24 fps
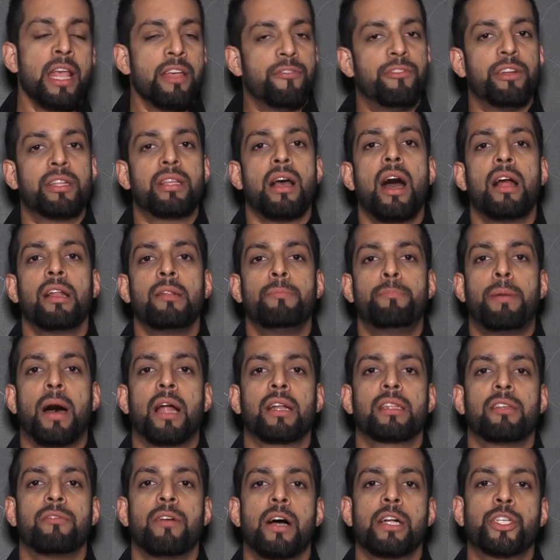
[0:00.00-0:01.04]
Vishal
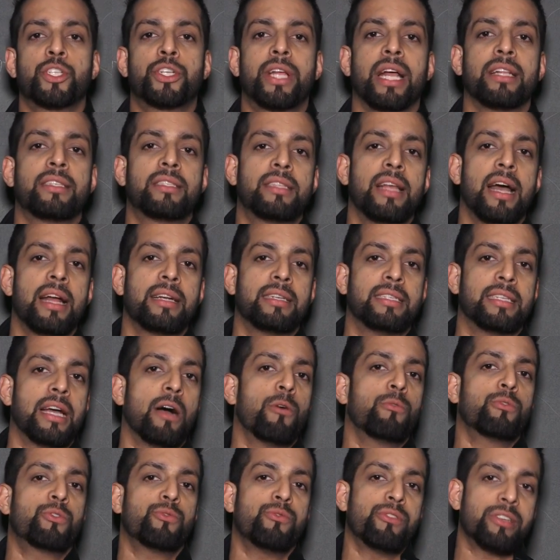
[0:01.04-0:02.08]
Bhardwaj gets that
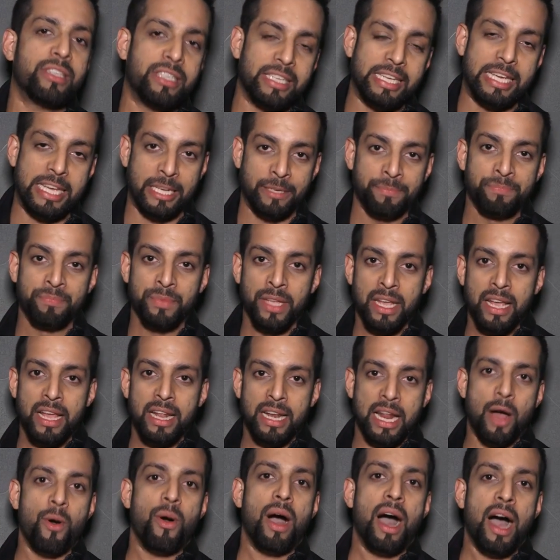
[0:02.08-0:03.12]
down to a T.
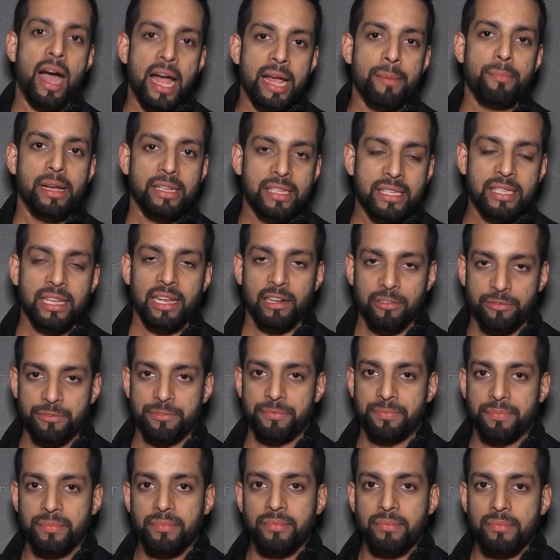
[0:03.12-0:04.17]
Now, I myself,
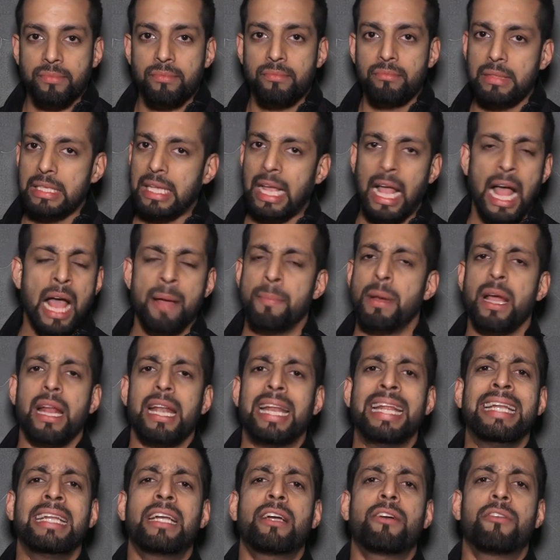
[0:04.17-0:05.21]
I'm an
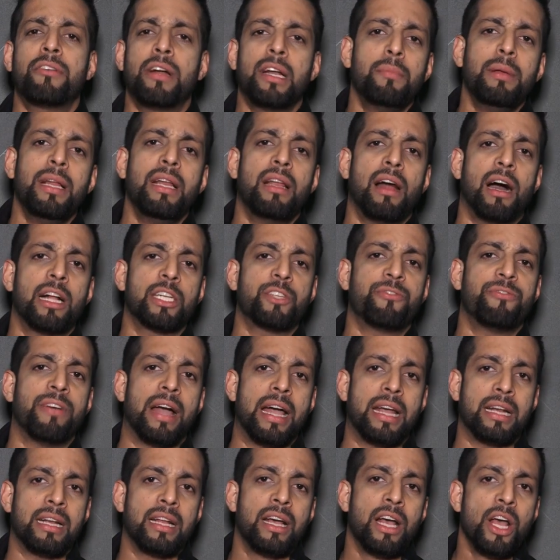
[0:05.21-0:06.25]
incredibly large
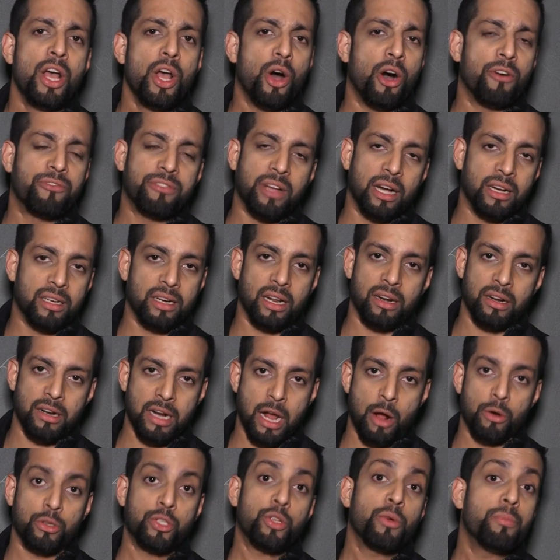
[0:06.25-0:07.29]
fan of Kangana
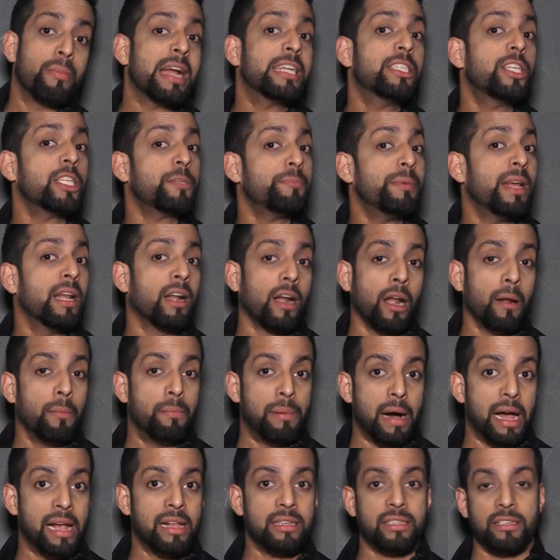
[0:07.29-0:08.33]
Ranaut, so might just be a little
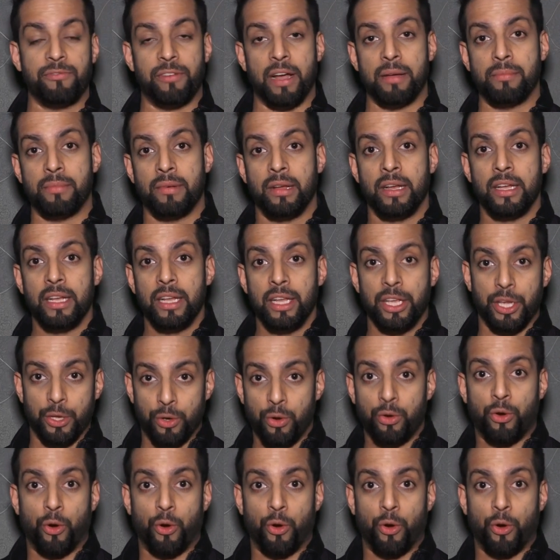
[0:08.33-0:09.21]
biased if I'm, going